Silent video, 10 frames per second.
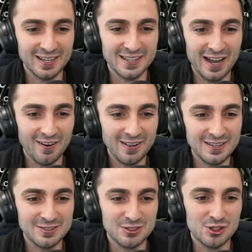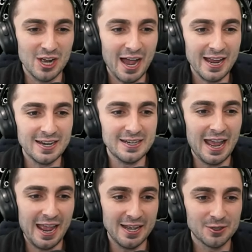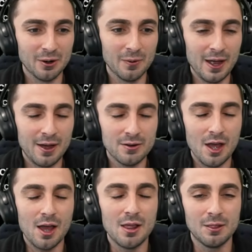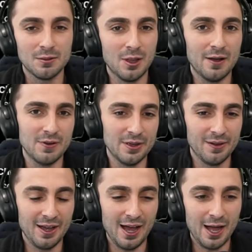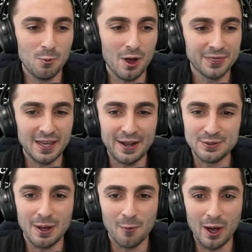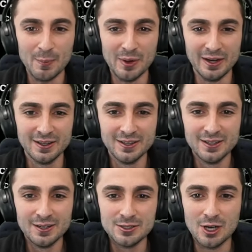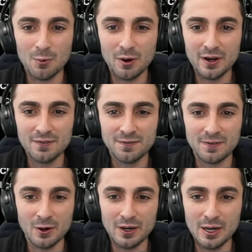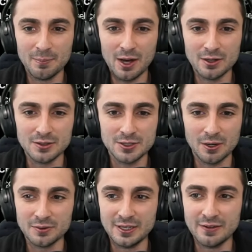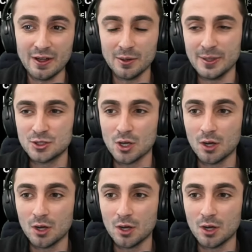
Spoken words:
carry this giant anchor around. Love it. I want that as my weapon. Don't worry, Fart in a Bottle is currently in development. So,